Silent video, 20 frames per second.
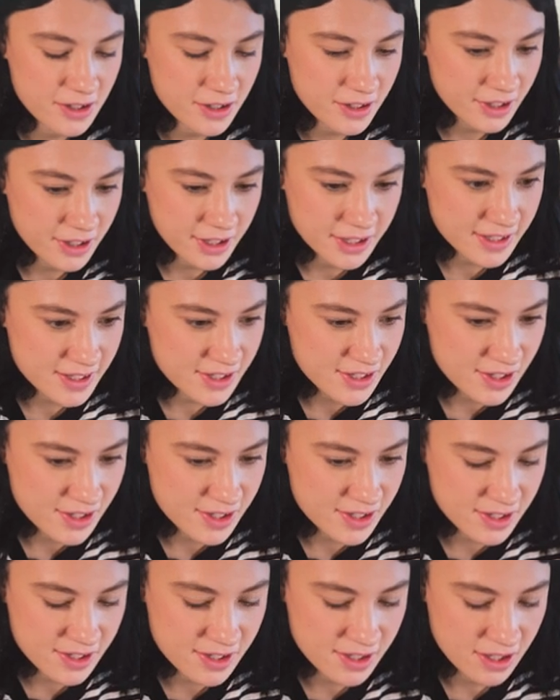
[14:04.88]
know. It's
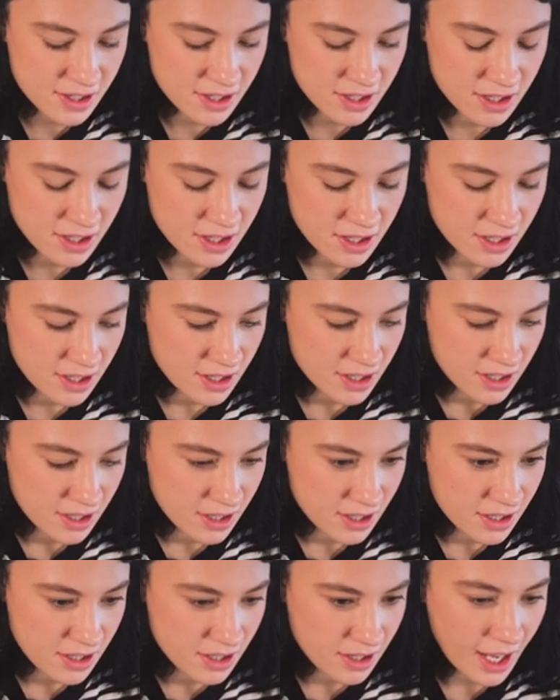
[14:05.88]
just,
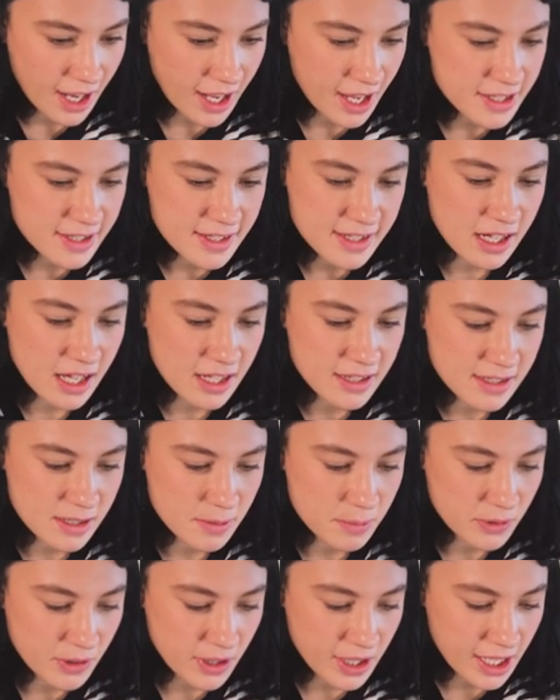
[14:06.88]
like, I just can't
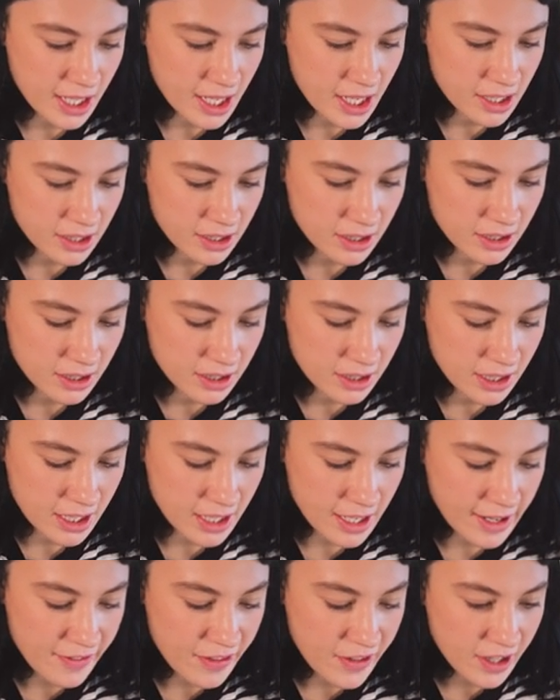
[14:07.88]
stop looking at it.
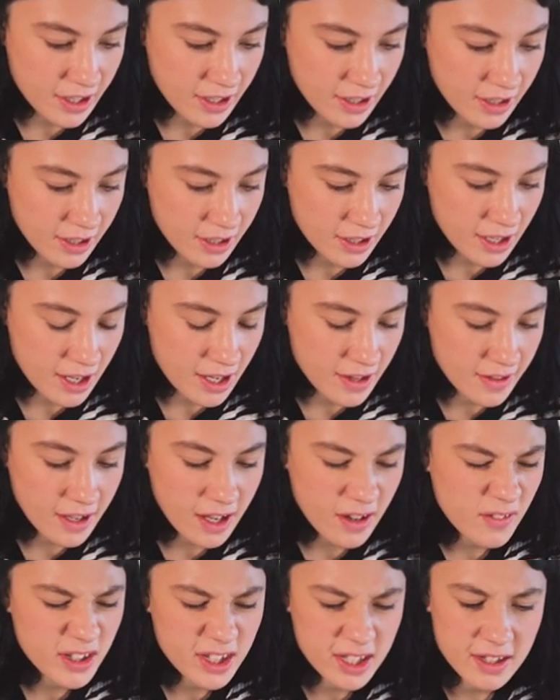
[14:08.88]
I think I
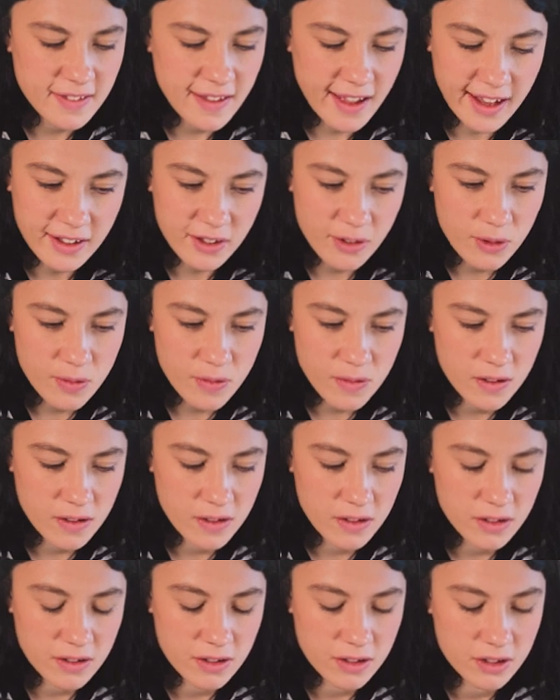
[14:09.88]
really like all
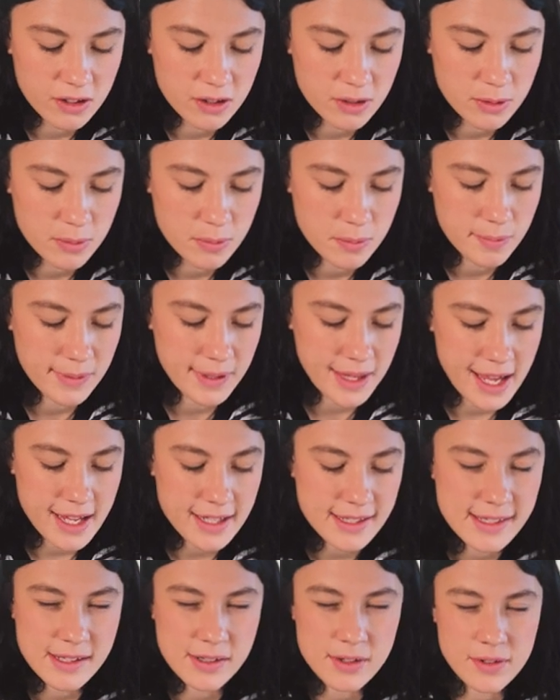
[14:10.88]
the
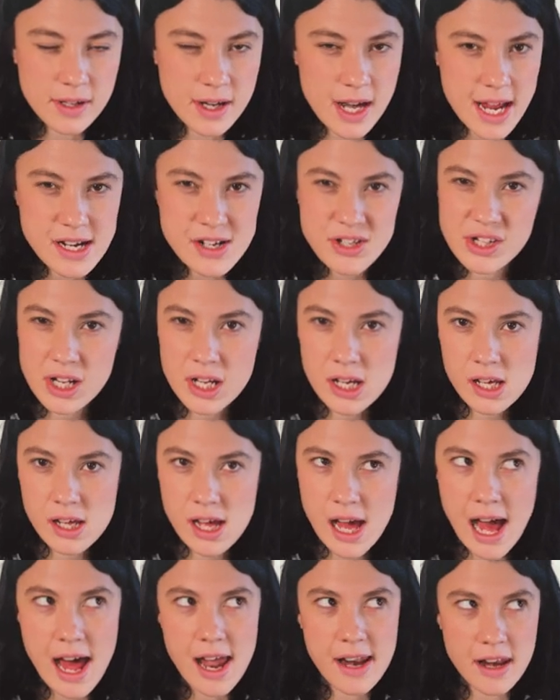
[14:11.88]
plants and all the
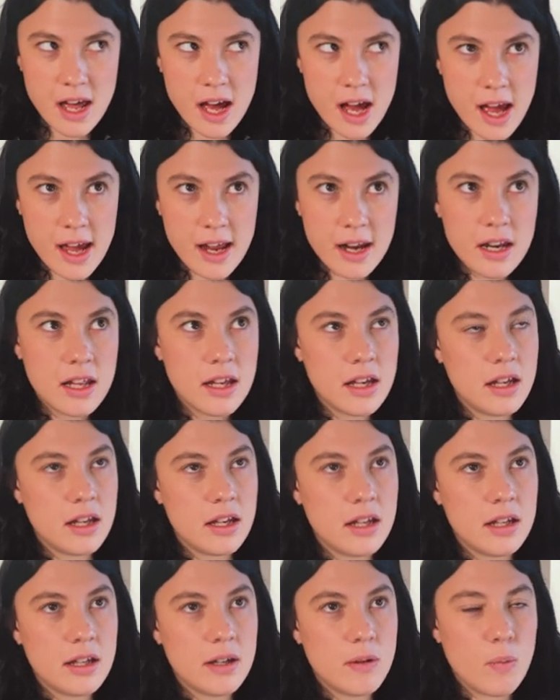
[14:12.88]
nature at night
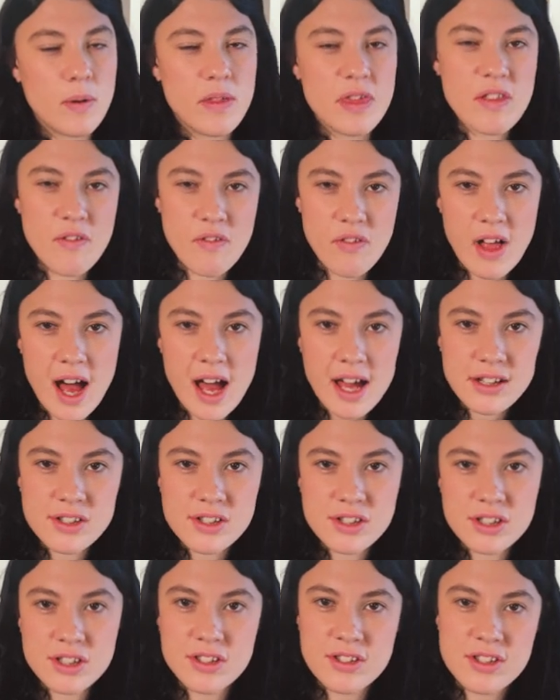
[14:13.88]
with the
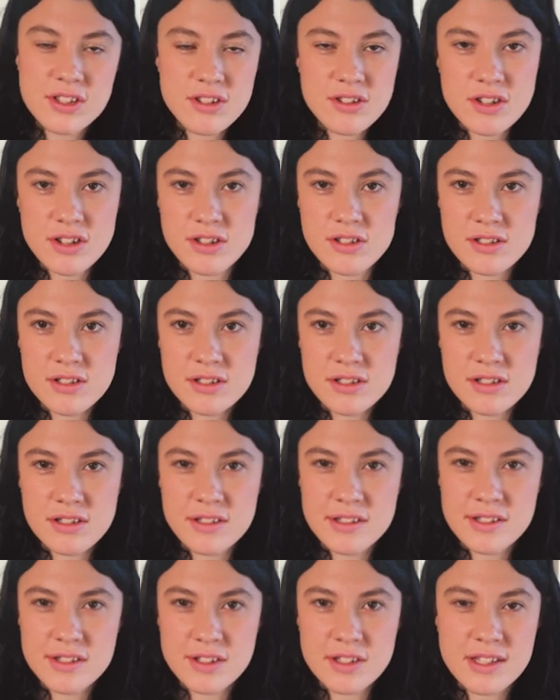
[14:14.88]
flash, because you don't
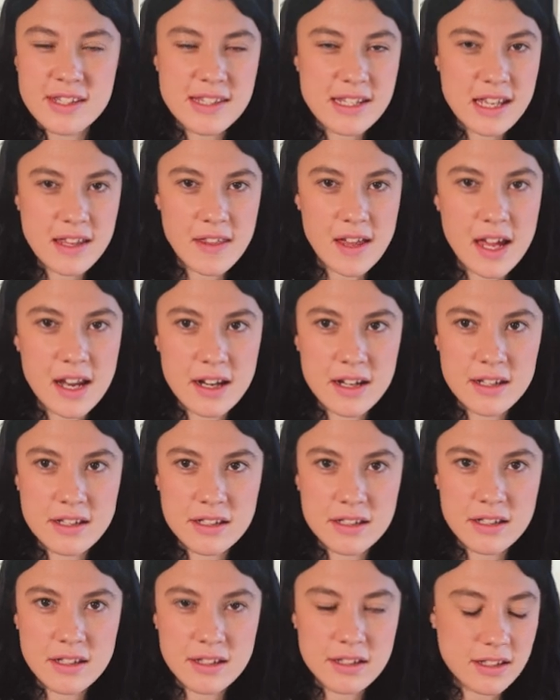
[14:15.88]
sort of see that,
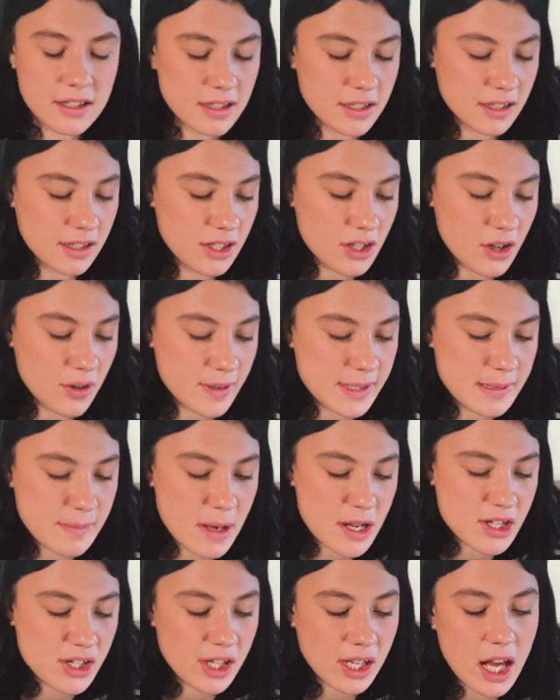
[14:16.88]
you know, as
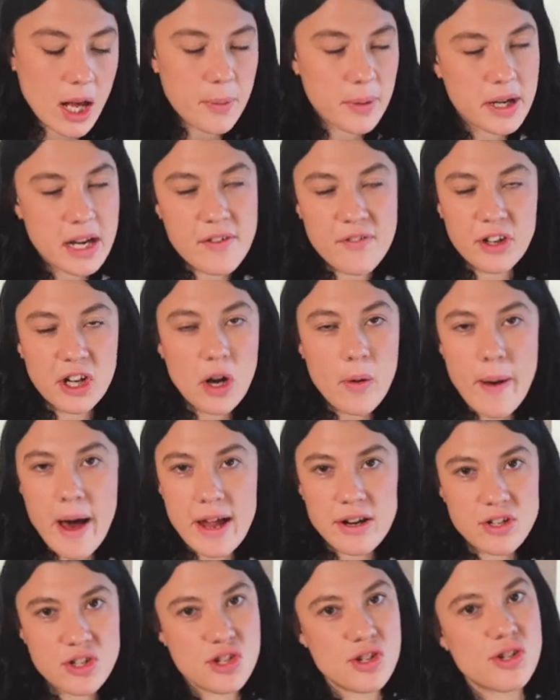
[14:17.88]
much. Like, I would never go
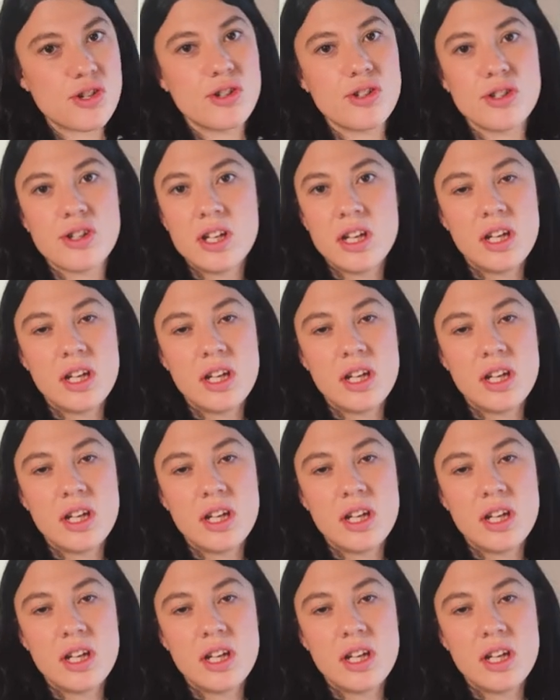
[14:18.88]
out and shoot